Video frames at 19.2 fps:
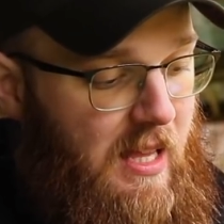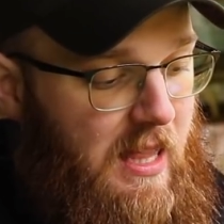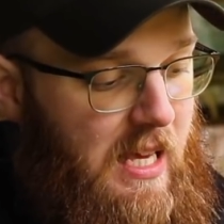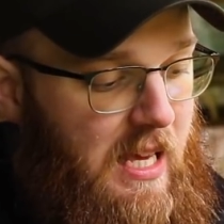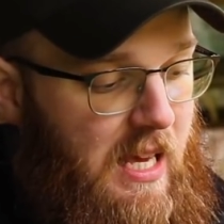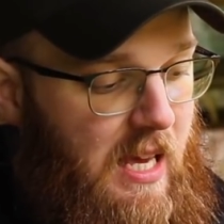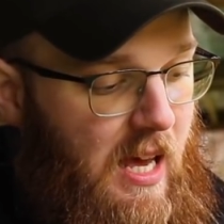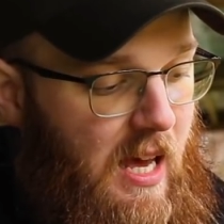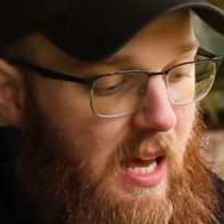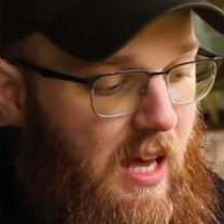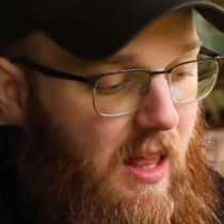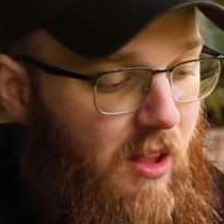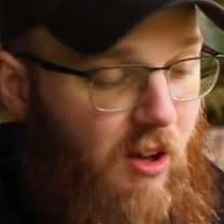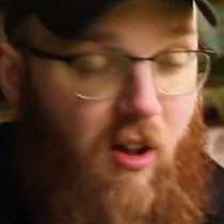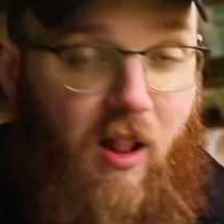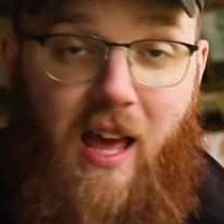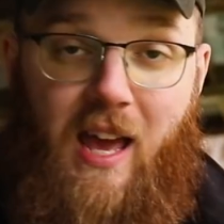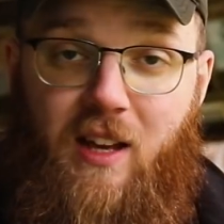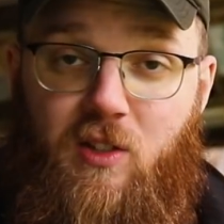the
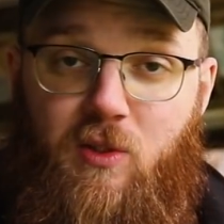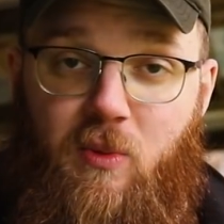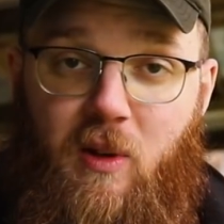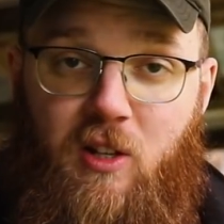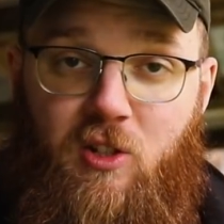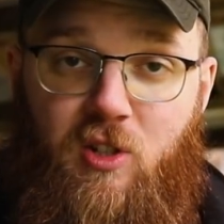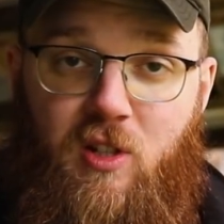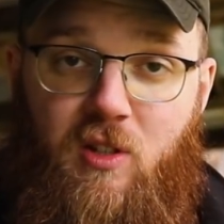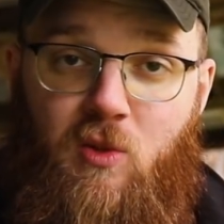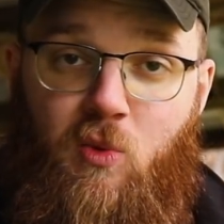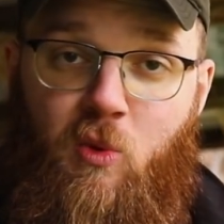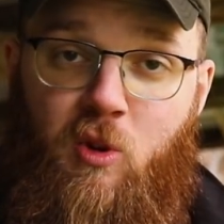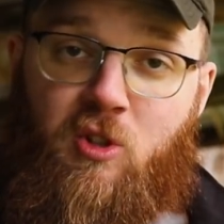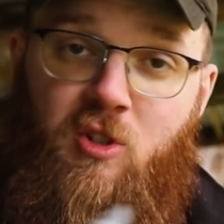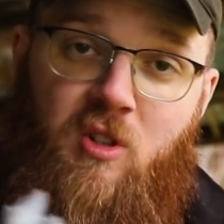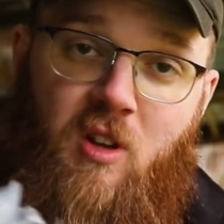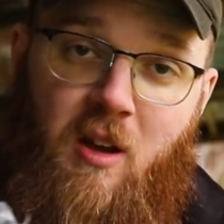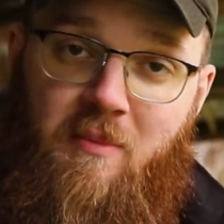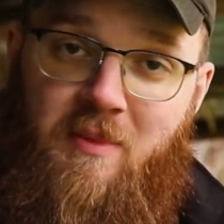little hex wrenches,
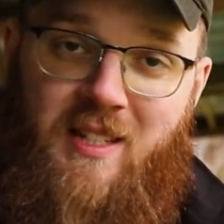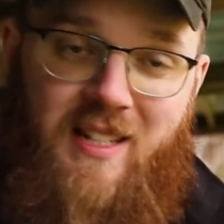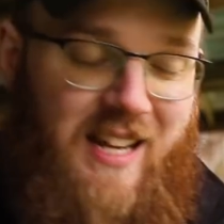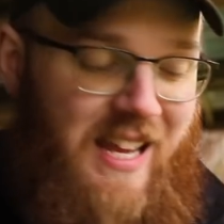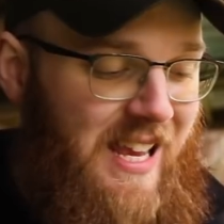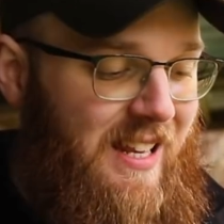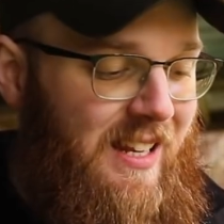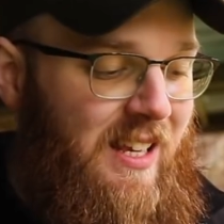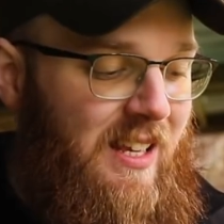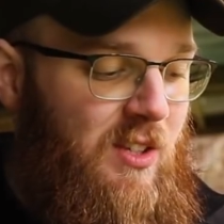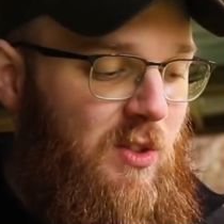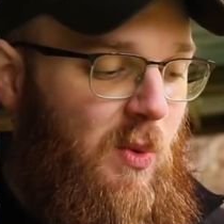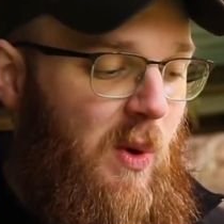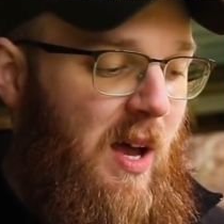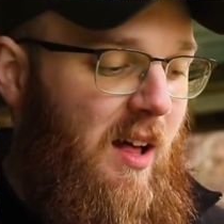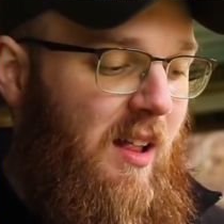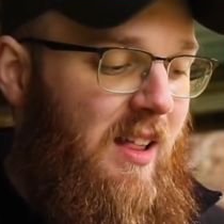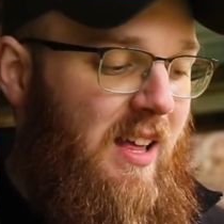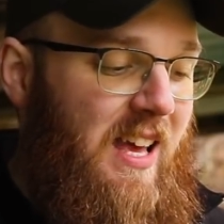which comes in handy as
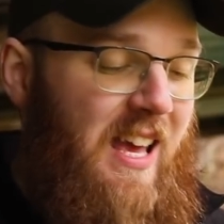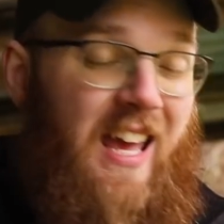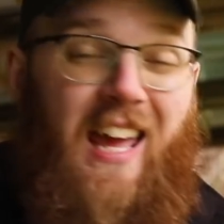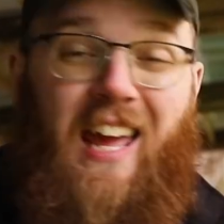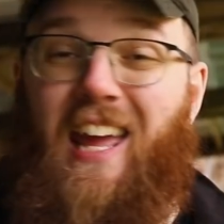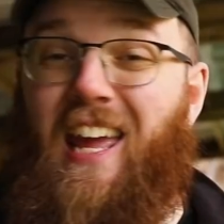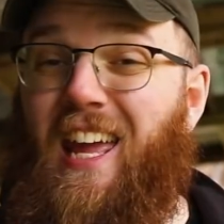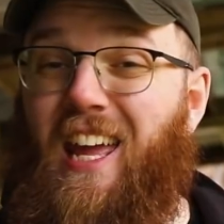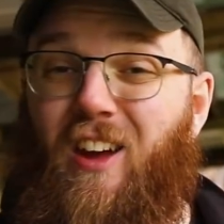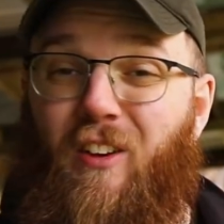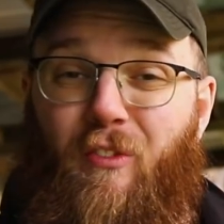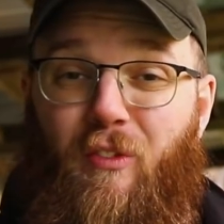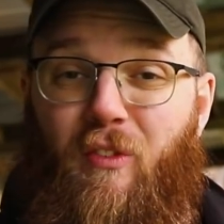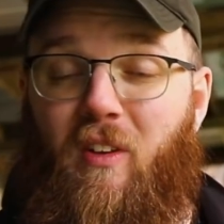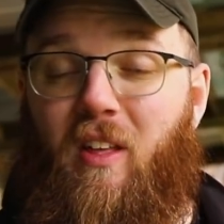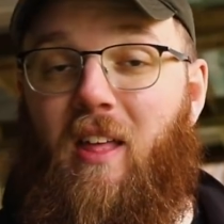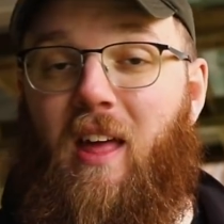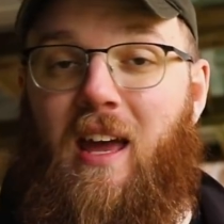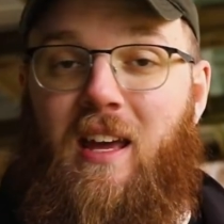well.
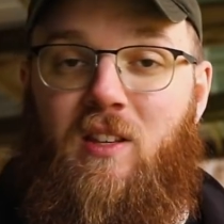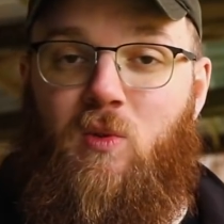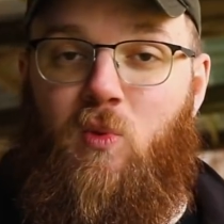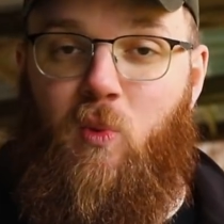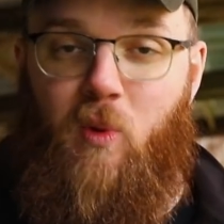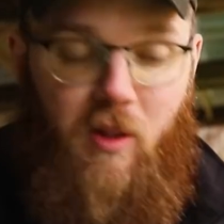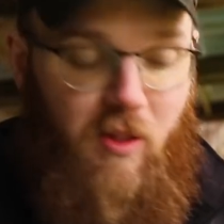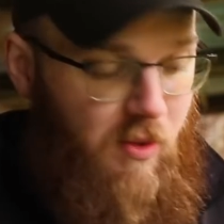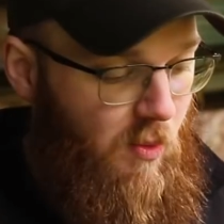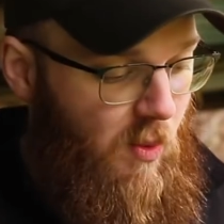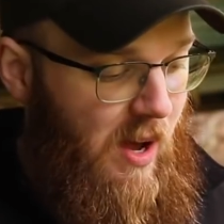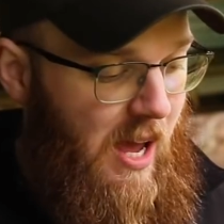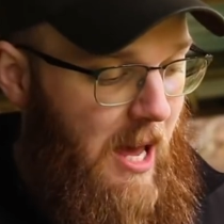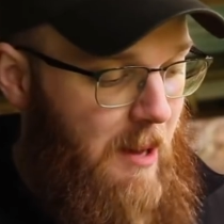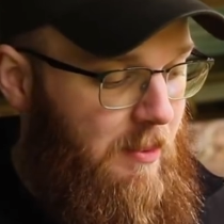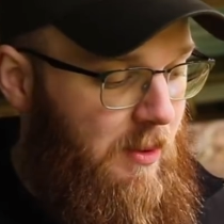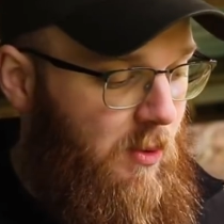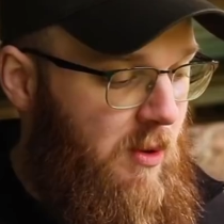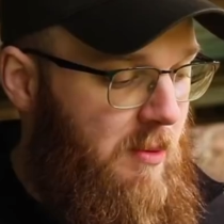If, as with what
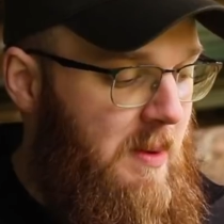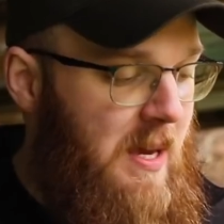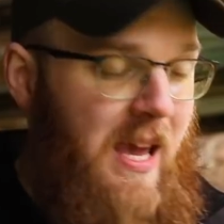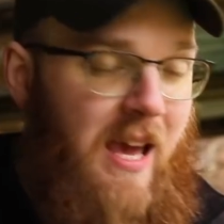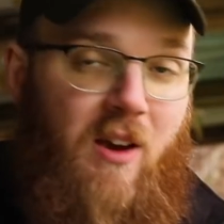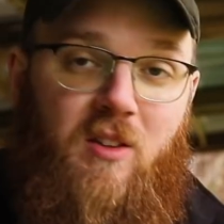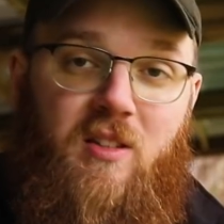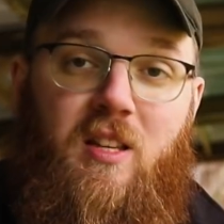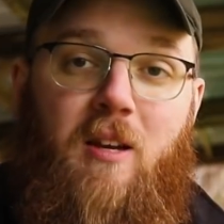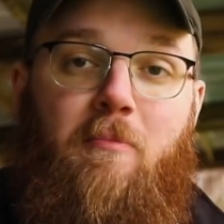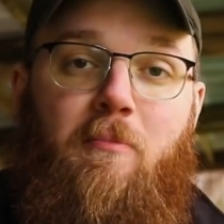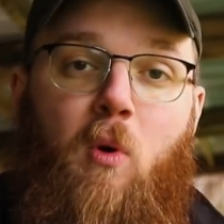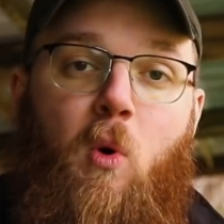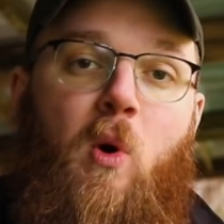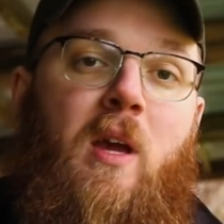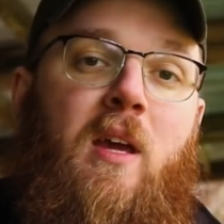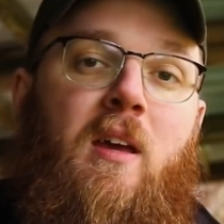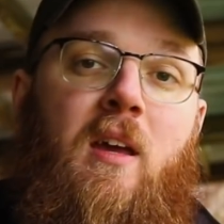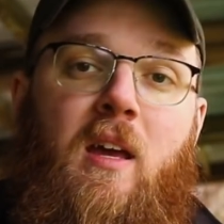happened with me, at some
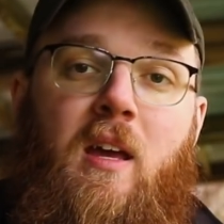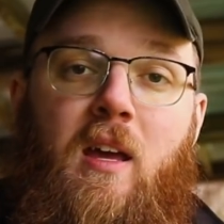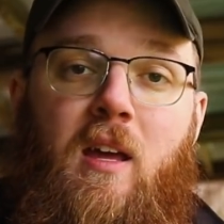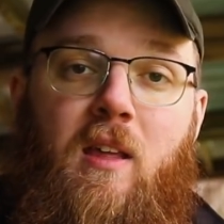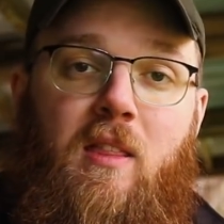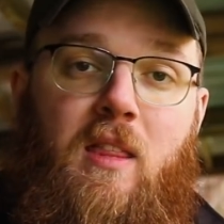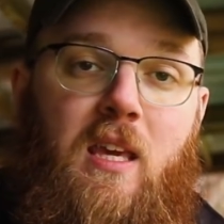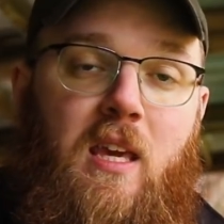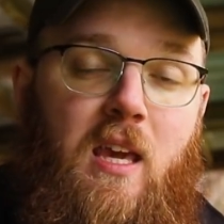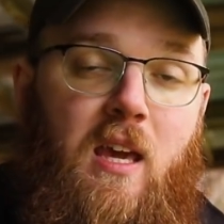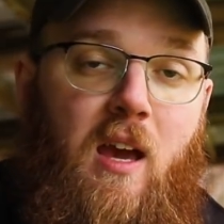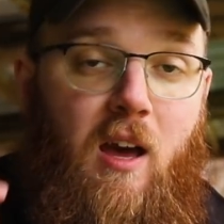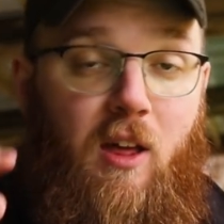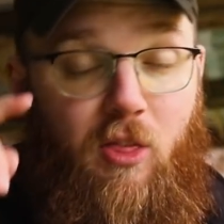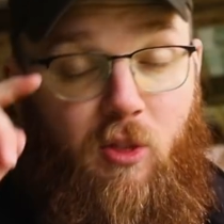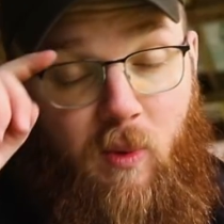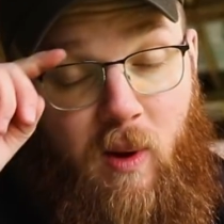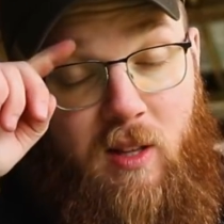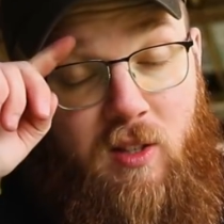point the
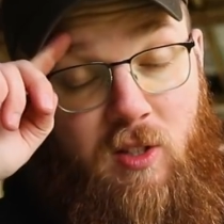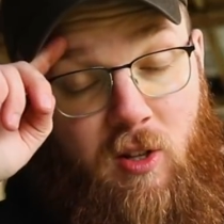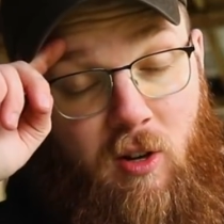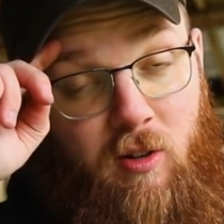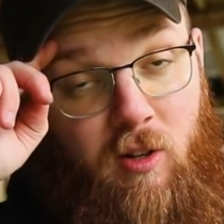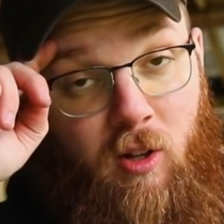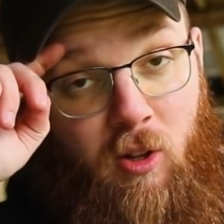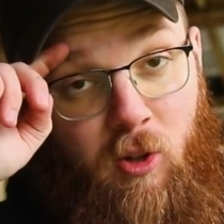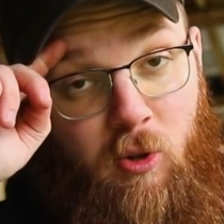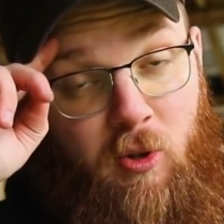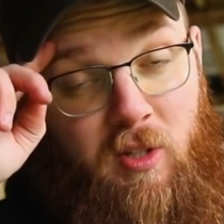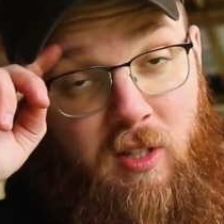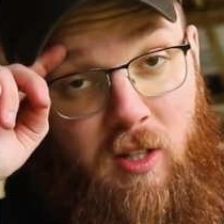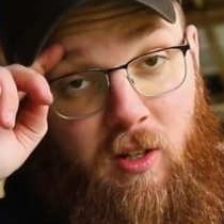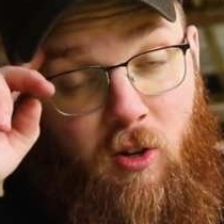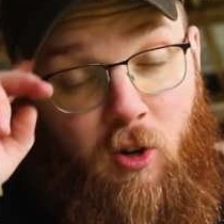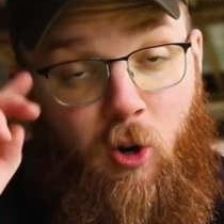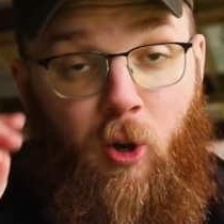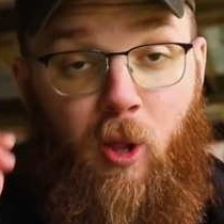thread's starting to
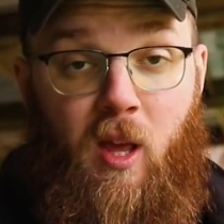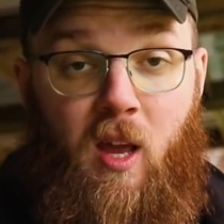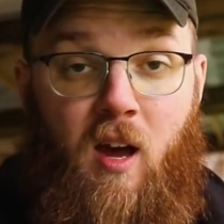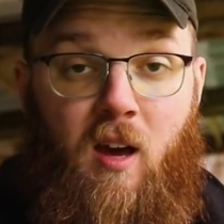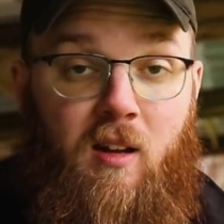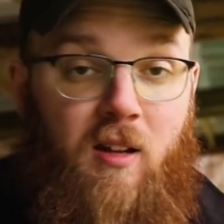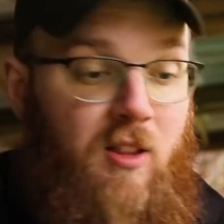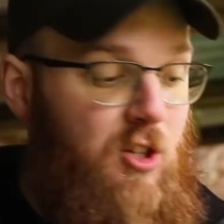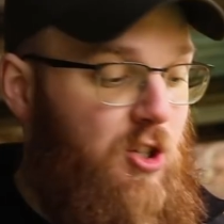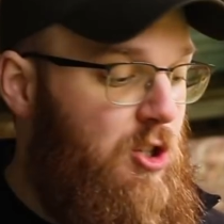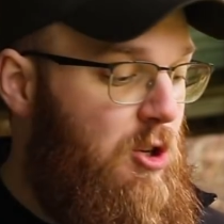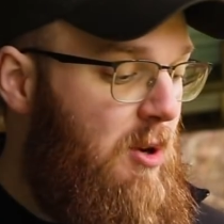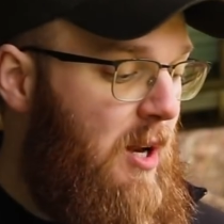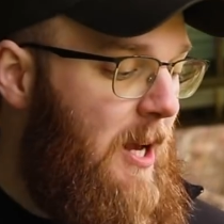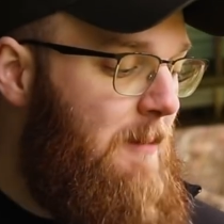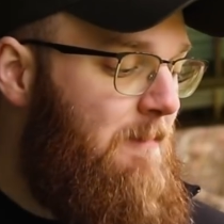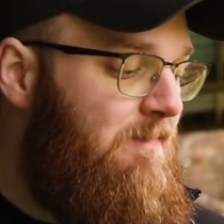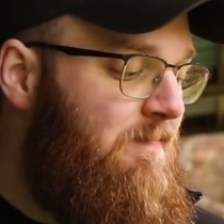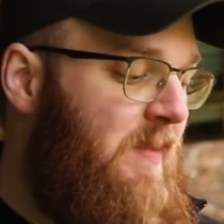loosen early on in the
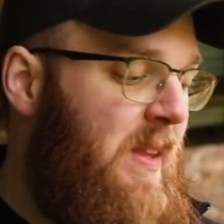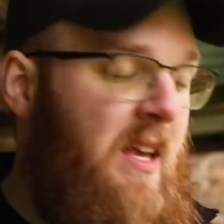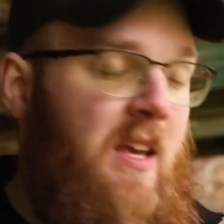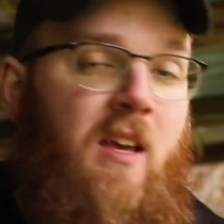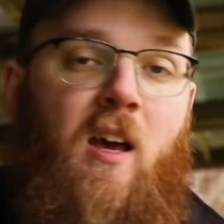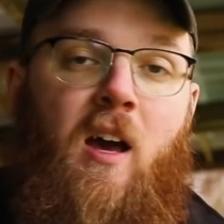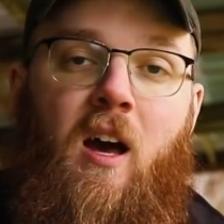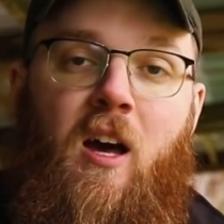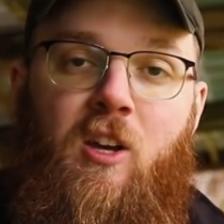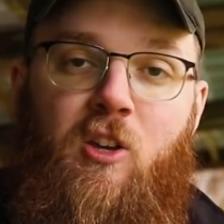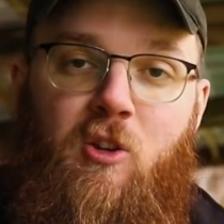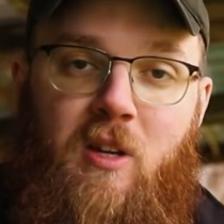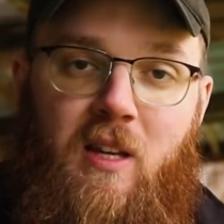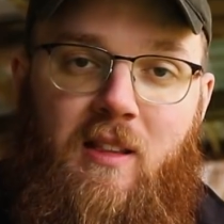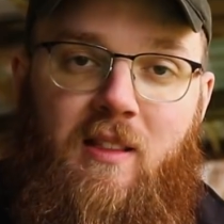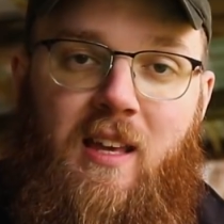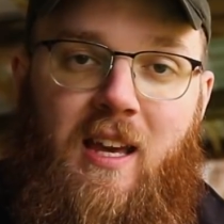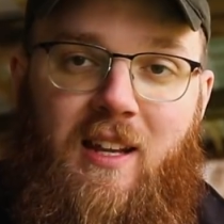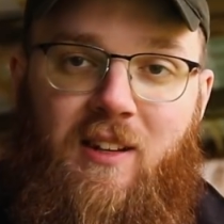shooting, you
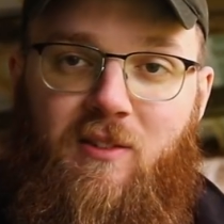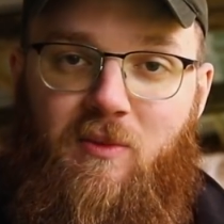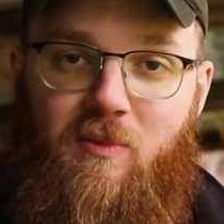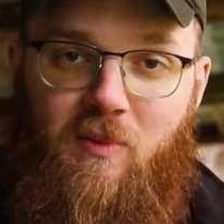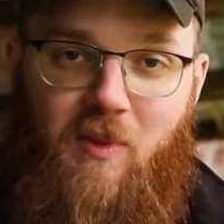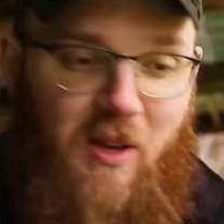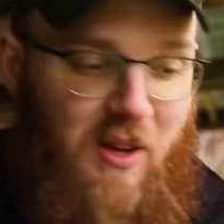can then,